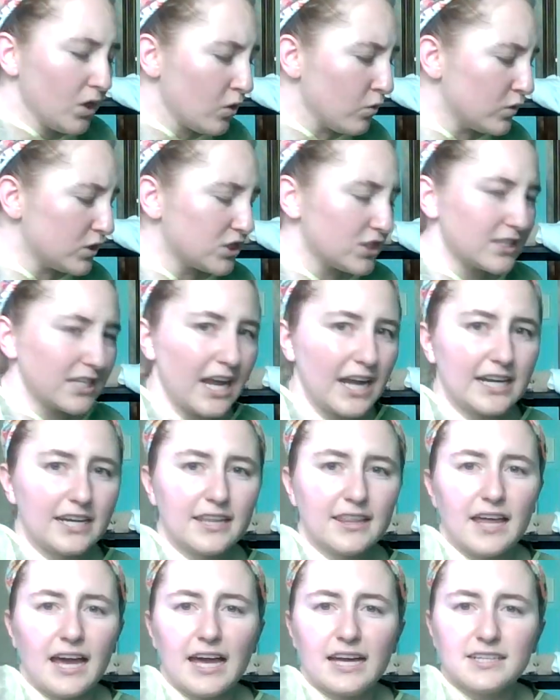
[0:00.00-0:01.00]
which is kind
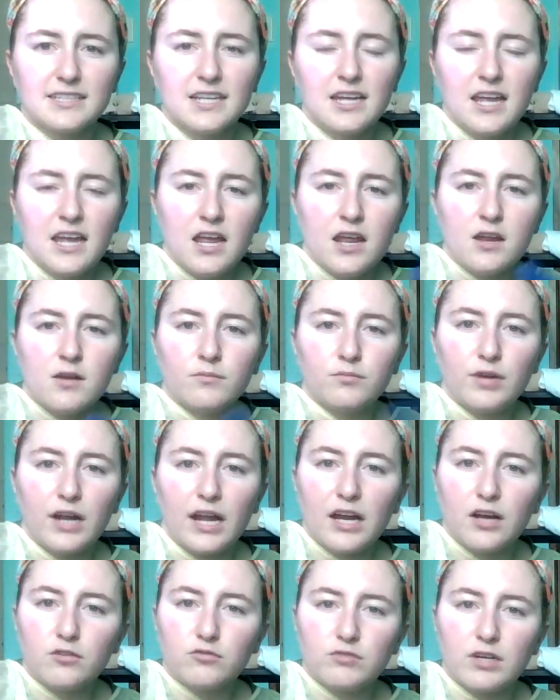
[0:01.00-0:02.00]
of that
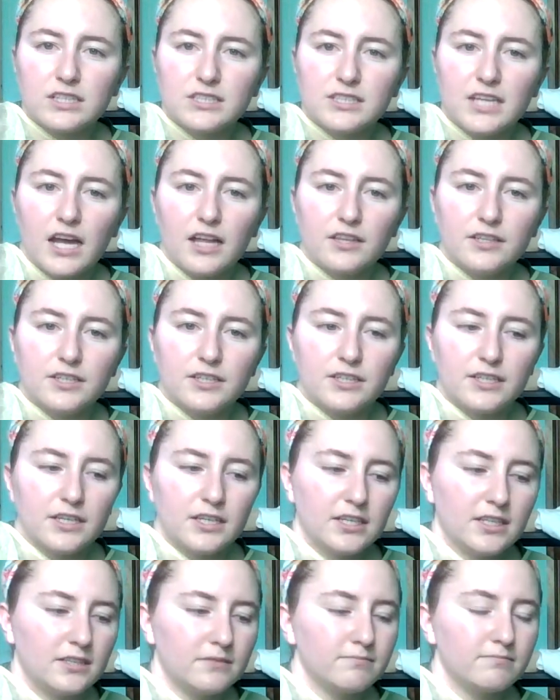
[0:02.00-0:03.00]
brown, rust-colored
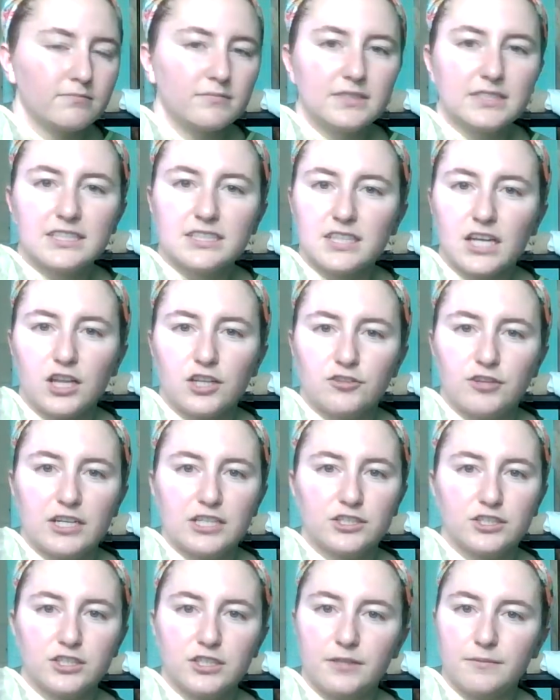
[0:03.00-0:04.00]

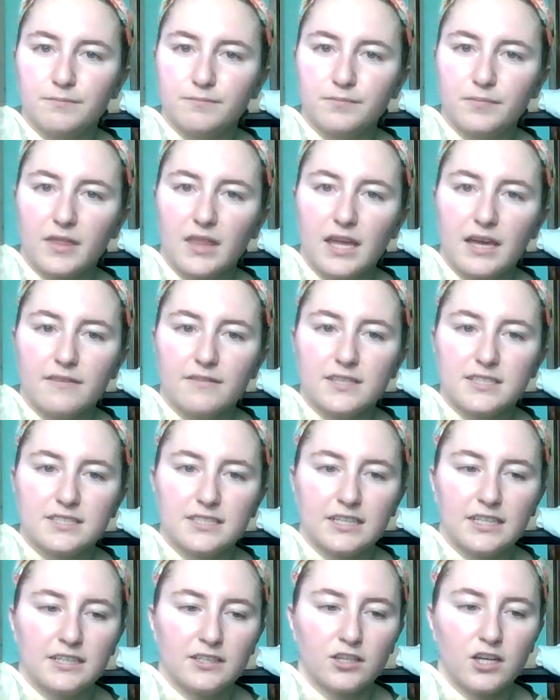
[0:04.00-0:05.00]
discoloration of the
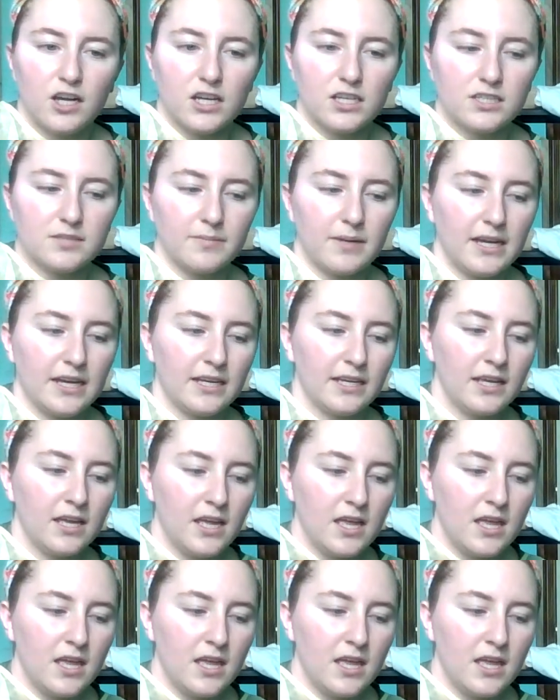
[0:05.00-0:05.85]
skin caused by